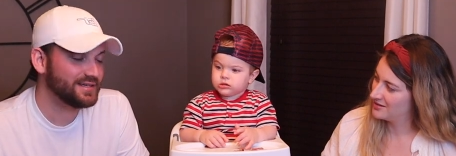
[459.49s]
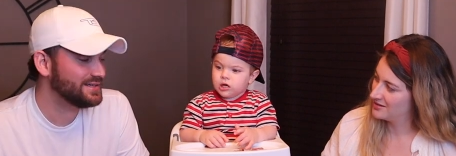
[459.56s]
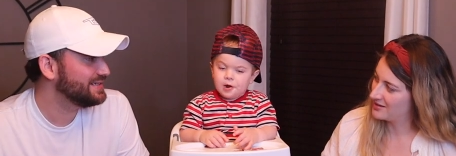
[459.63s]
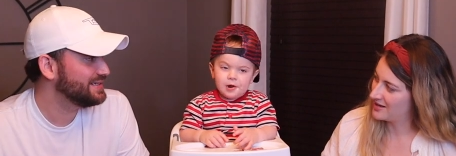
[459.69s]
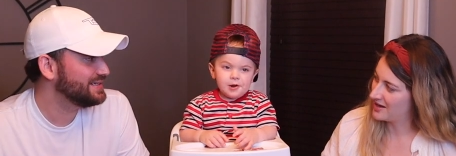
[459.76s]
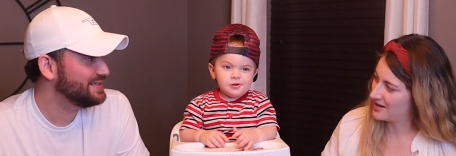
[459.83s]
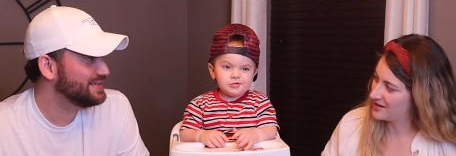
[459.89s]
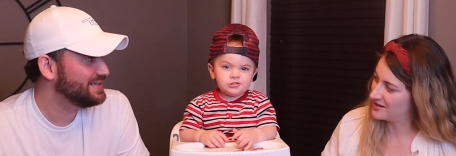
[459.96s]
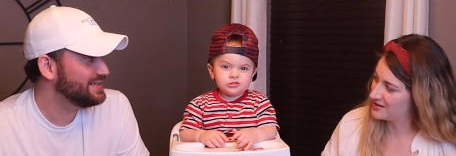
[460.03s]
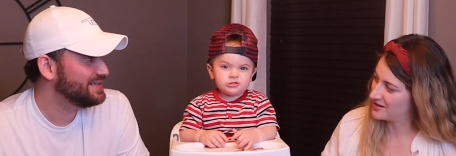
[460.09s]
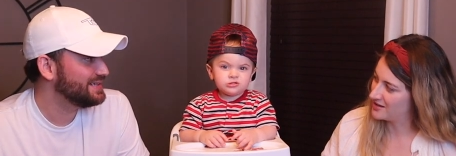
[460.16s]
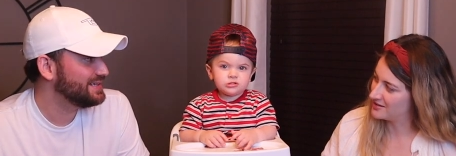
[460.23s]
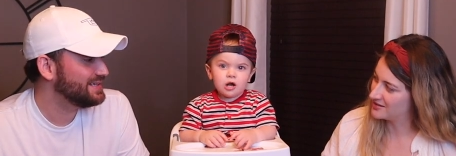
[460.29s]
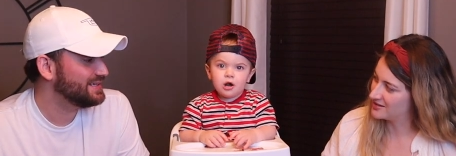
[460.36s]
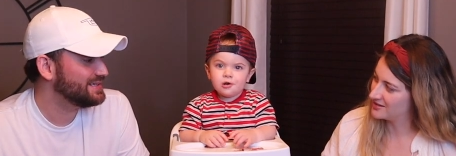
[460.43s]
Speaker 1: it.
Speaker 2: Yeah, he
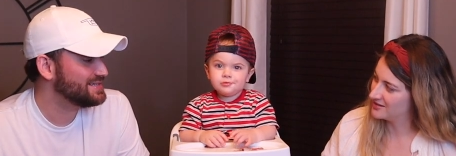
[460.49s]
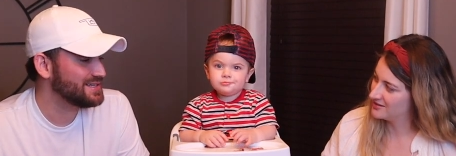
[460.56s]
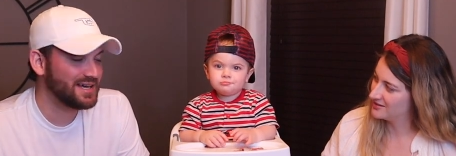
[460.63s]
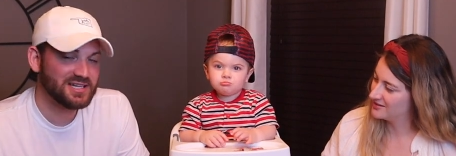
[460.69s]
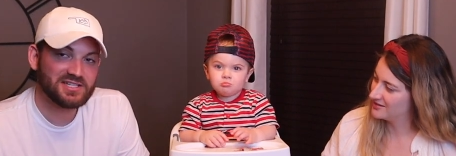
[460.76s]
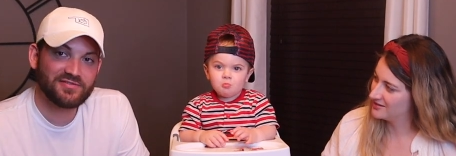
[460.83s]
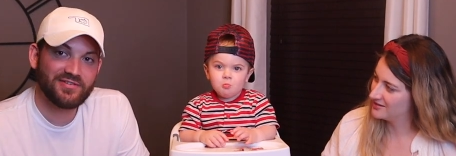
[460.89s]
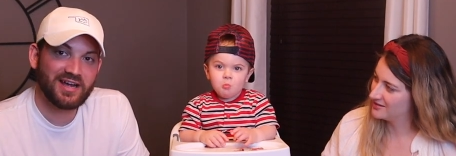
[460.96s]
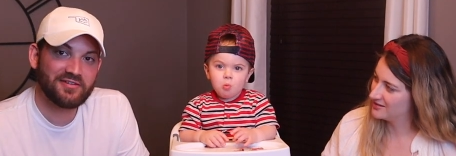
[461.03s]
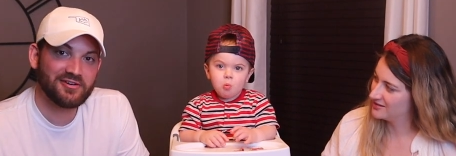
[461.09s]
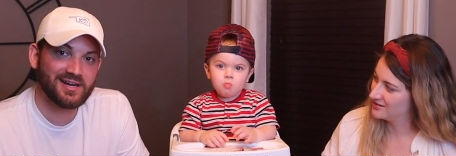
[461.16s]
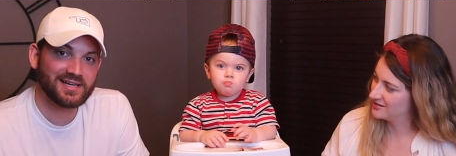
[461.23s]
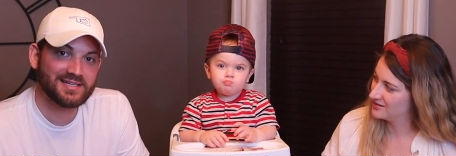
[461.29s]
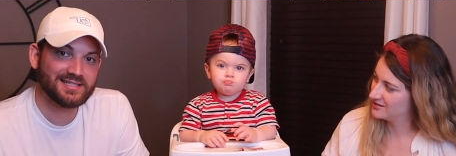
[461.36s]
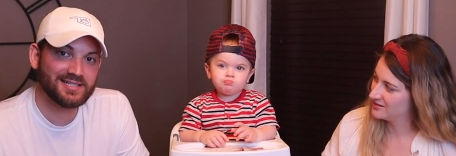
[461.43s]
does.
Speaker 1: It's not his favorite.
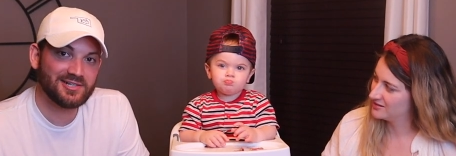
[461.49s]
I can